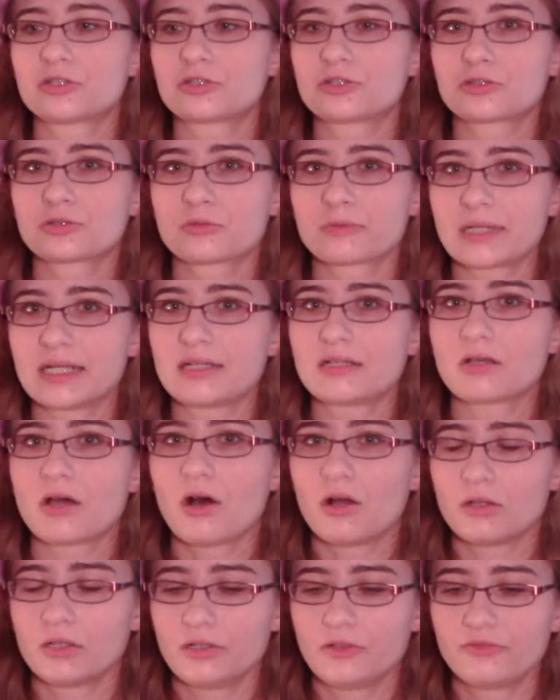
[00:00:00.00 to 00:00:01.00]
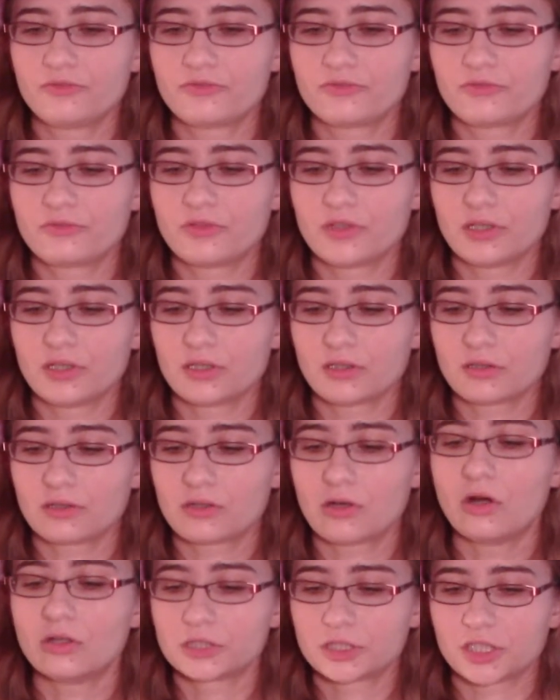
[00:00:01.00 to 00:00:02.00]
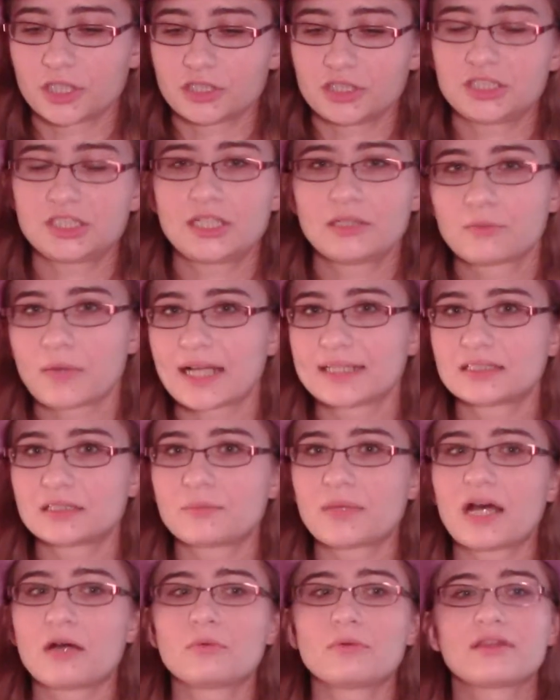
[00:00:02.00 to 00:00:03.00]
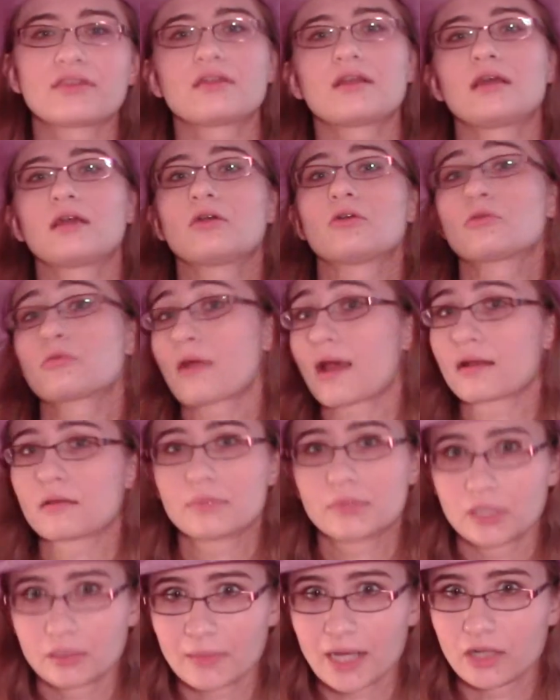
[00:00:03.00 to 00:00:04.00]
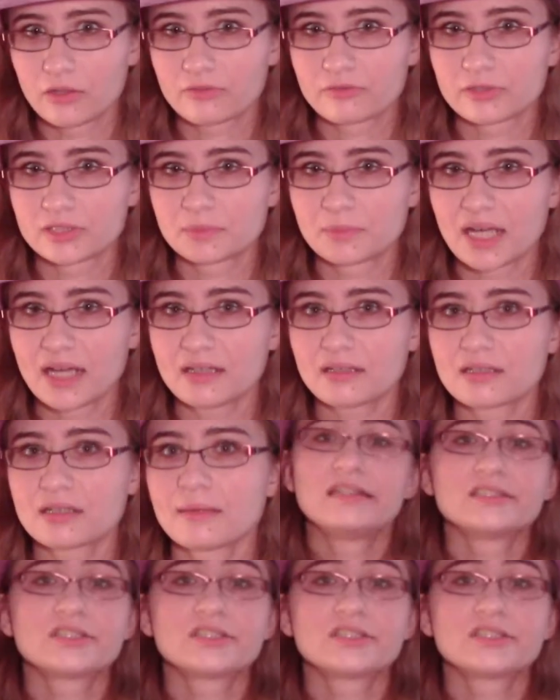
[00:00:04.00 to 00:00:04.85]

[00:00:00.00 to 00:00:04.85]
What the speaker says: treat all of the cultures she writes about with an incredible amount of respect.